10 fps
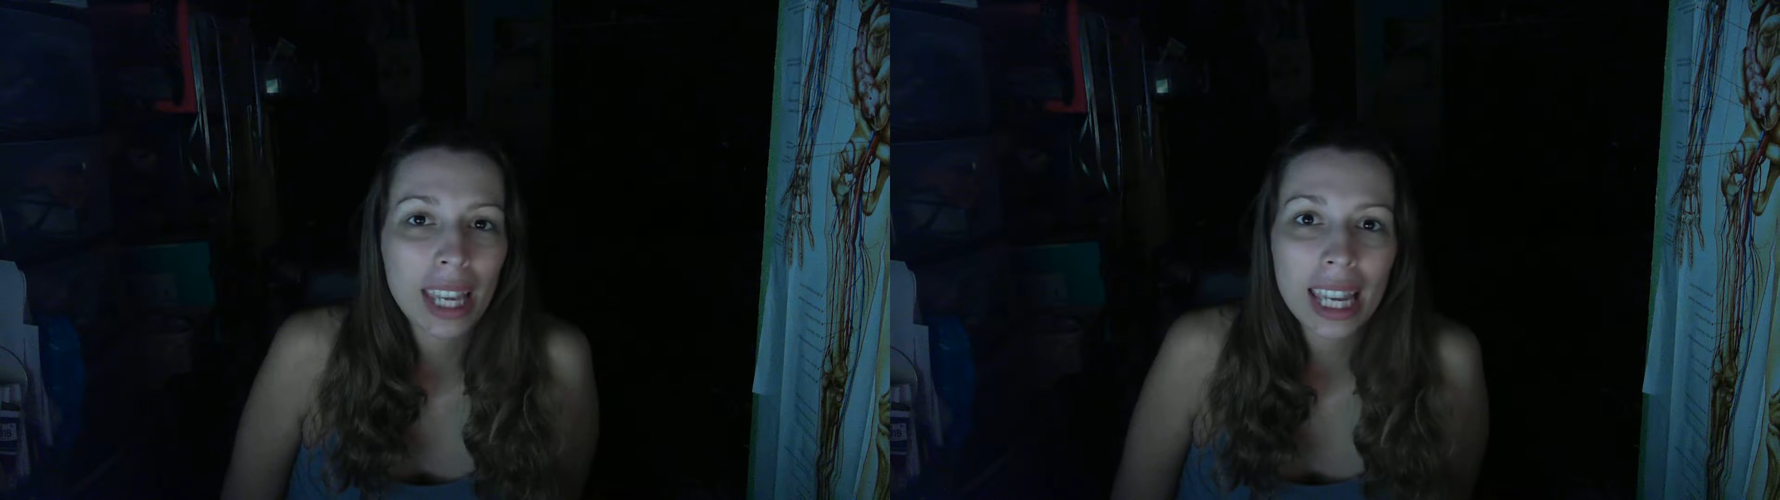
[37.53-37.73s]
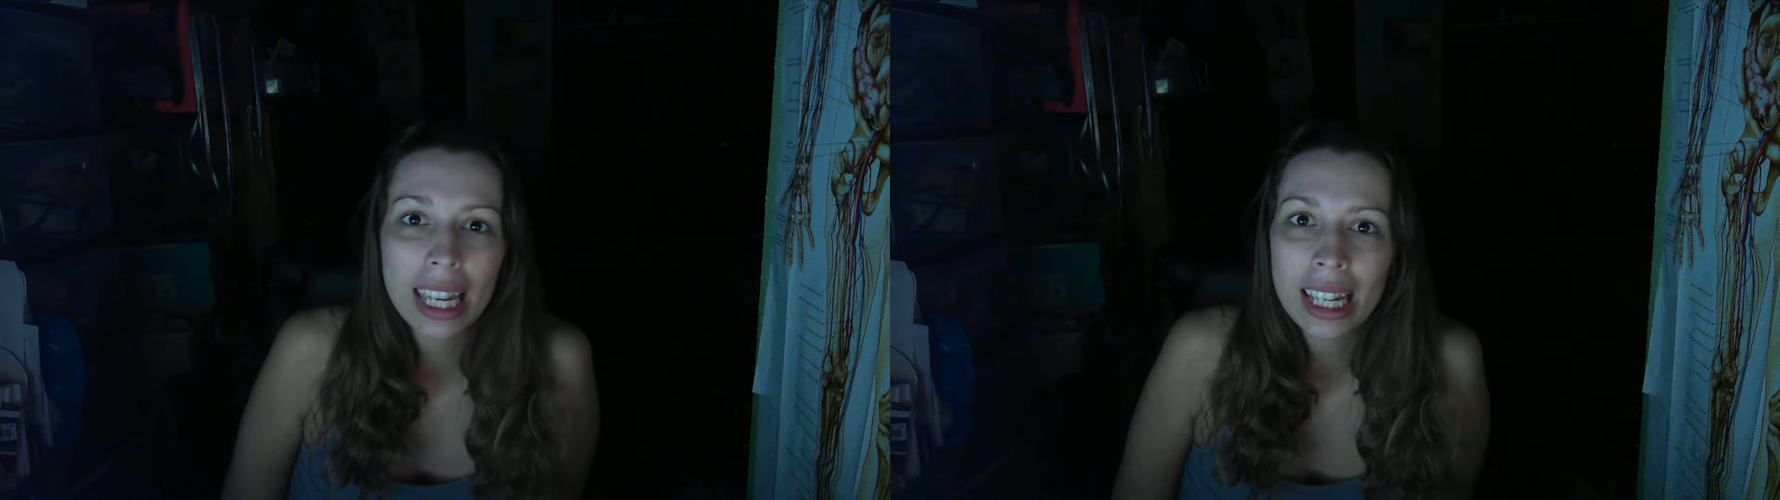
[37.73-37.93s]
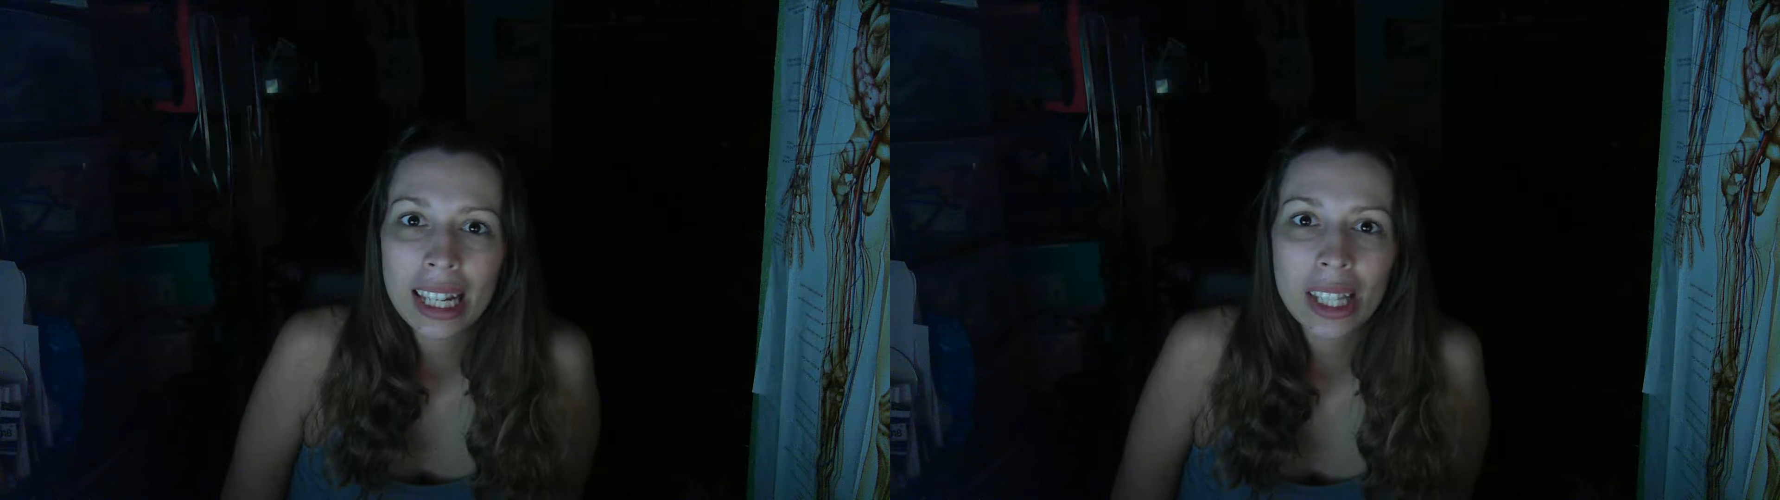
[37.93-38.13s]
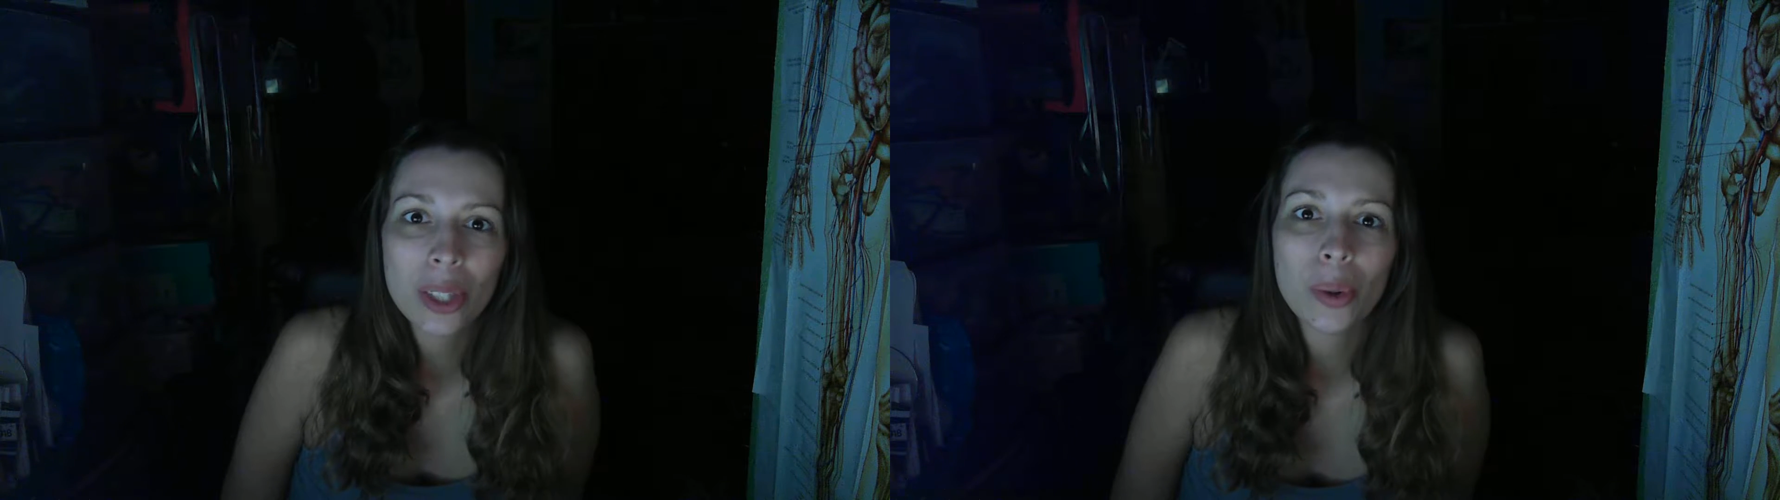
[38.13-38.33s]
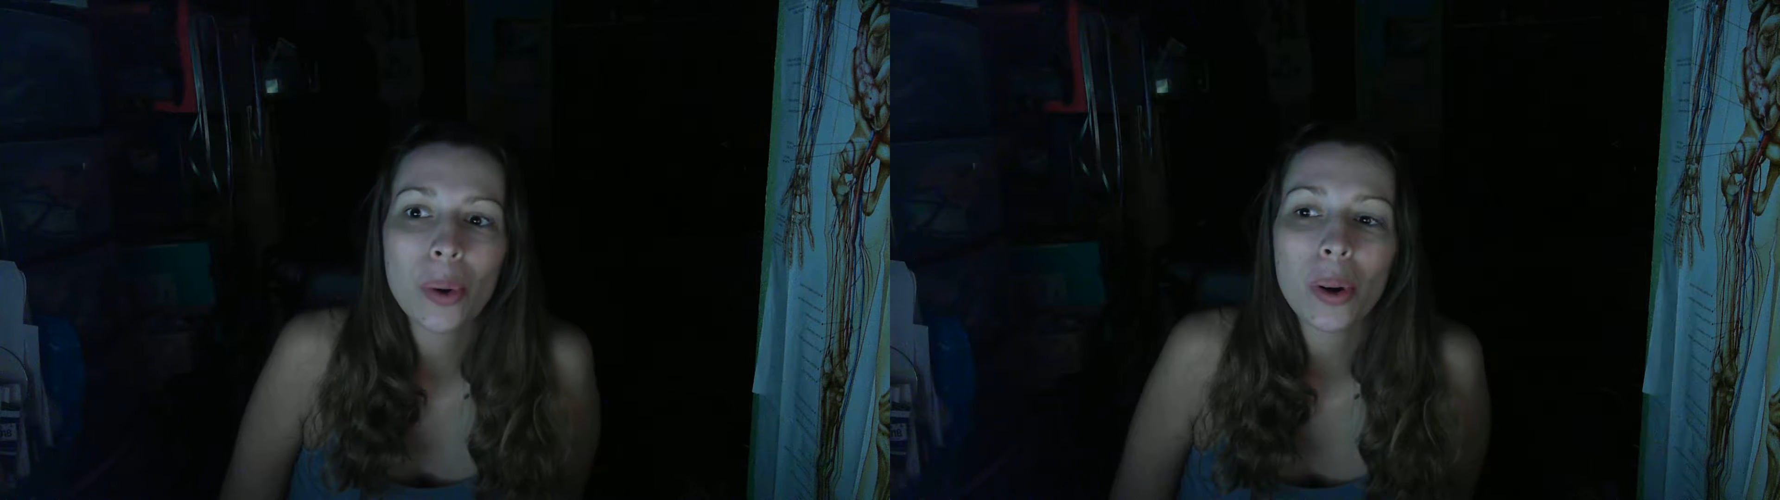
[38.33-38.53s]

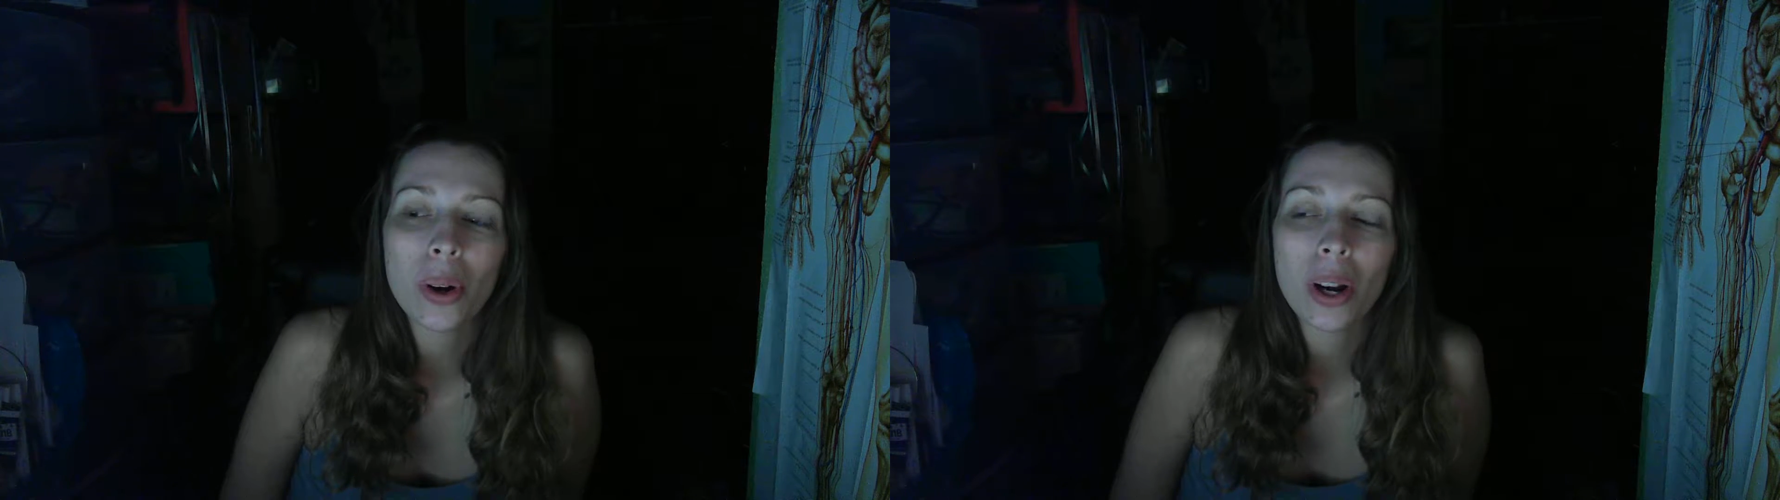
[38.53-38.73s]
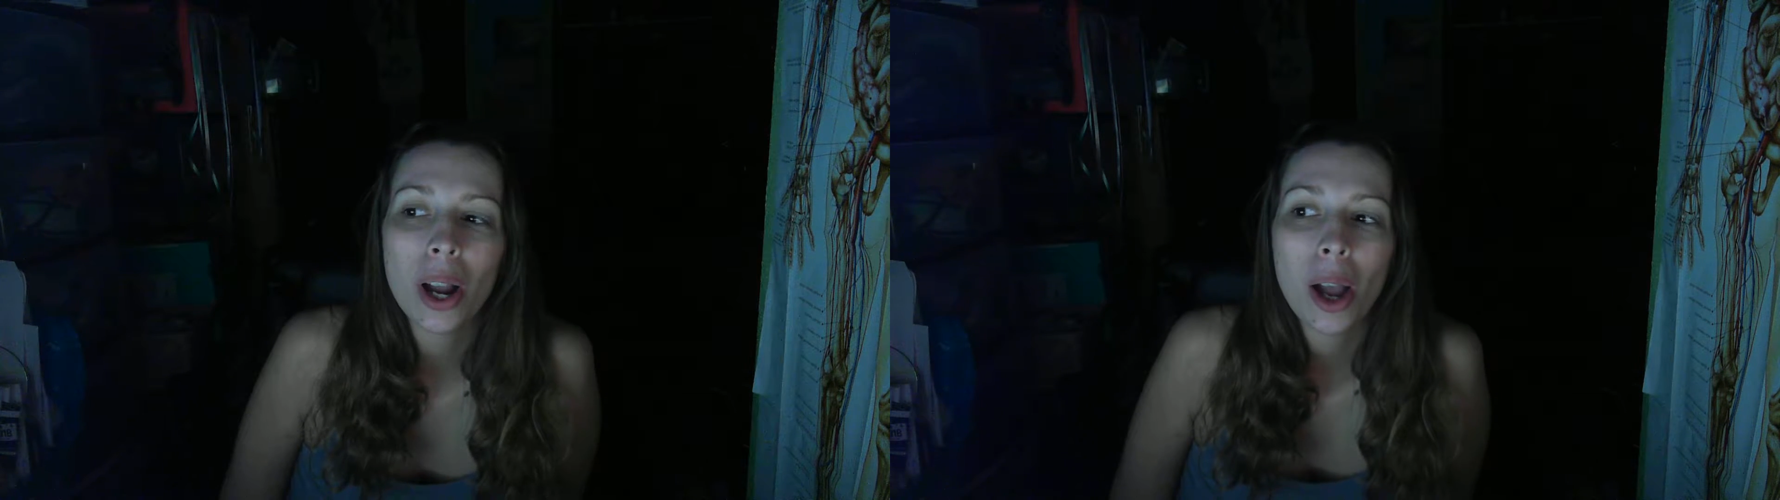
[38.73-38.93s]
kids, or